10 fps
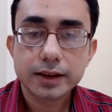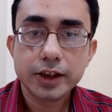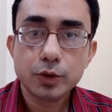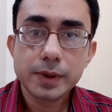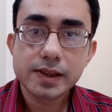
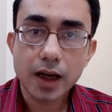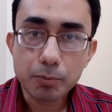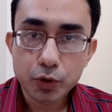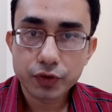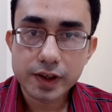there will be
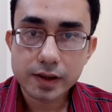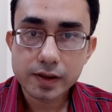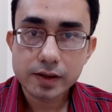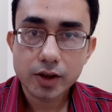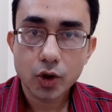some
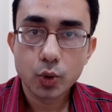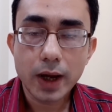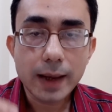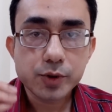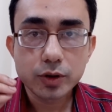professors who
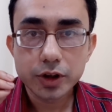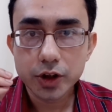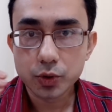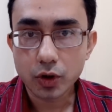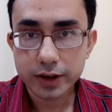
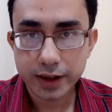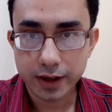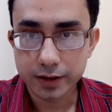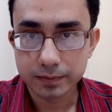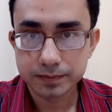absolutely do not
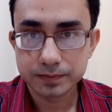care.